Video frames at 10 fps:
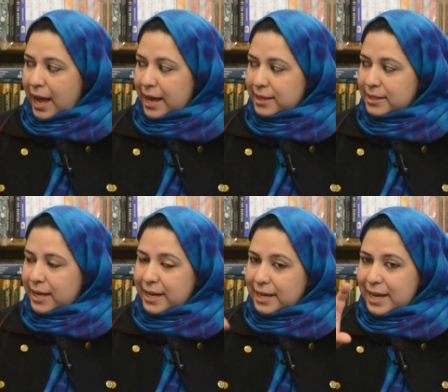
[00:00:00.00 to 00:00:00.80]
and
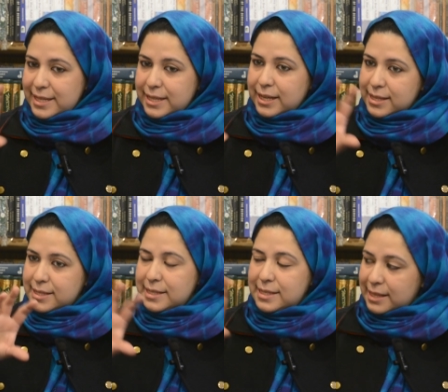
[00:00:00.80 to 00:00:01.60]
analyzing
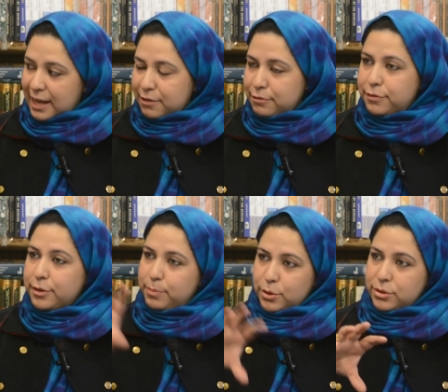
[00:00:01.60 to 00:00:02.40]
his love
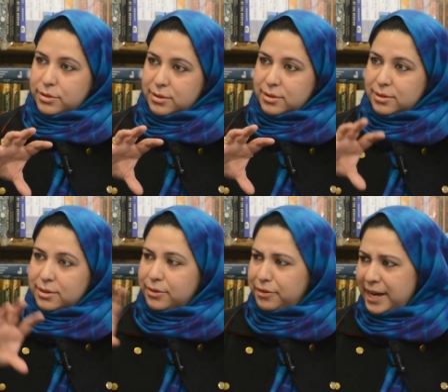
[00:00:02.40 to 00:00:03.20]
for books,
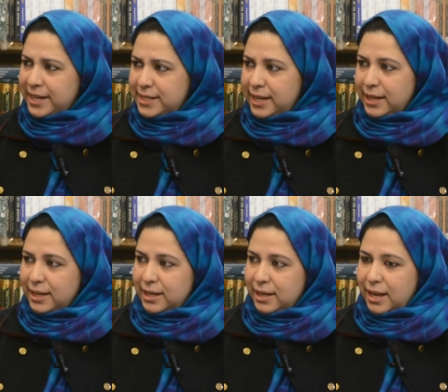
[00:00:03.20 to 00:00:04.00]
writing,
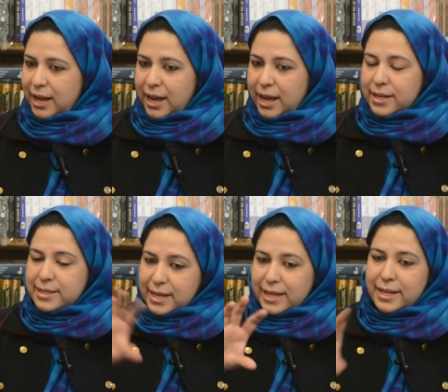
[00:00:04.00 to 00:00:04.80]

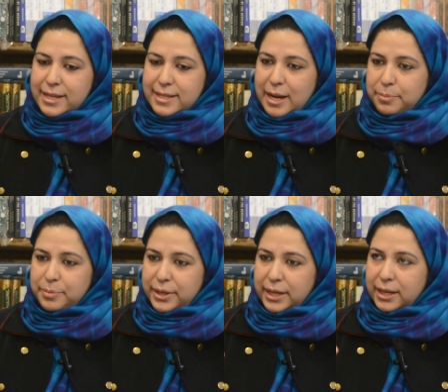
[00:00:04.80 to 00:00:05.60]
staying in his
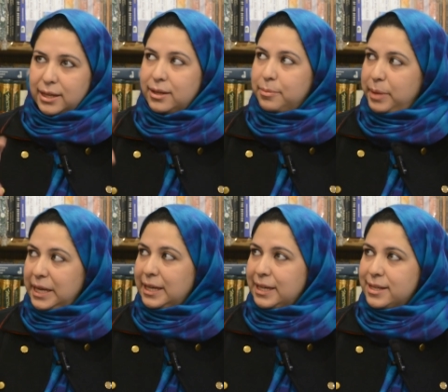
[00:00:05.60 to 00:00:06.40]
company,
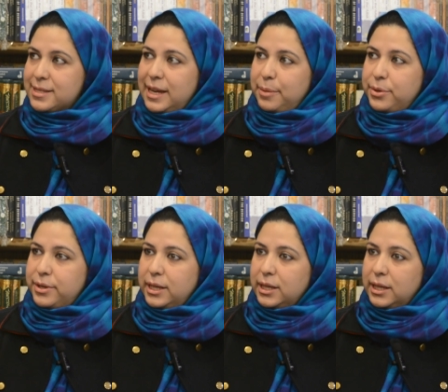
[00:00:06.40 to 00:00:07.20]
being in his
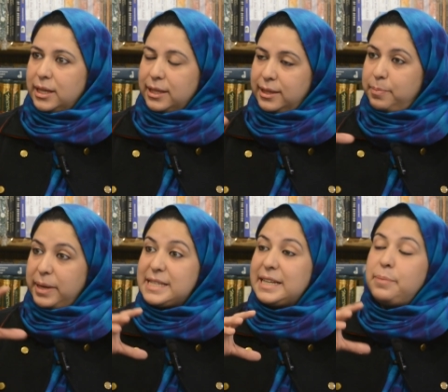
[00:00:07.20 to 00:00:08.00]
library, that
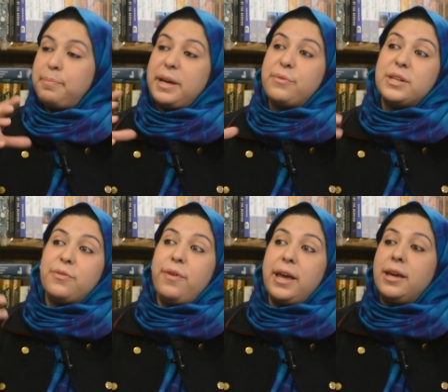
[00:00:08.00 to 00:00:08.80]
basically paved a
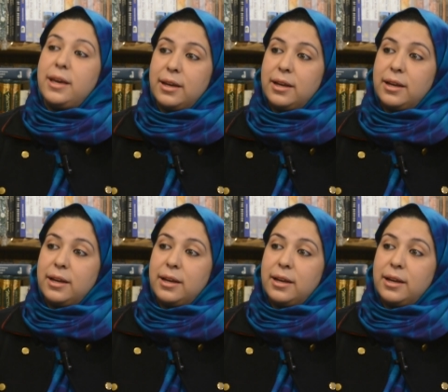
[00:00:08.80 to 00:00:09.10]
way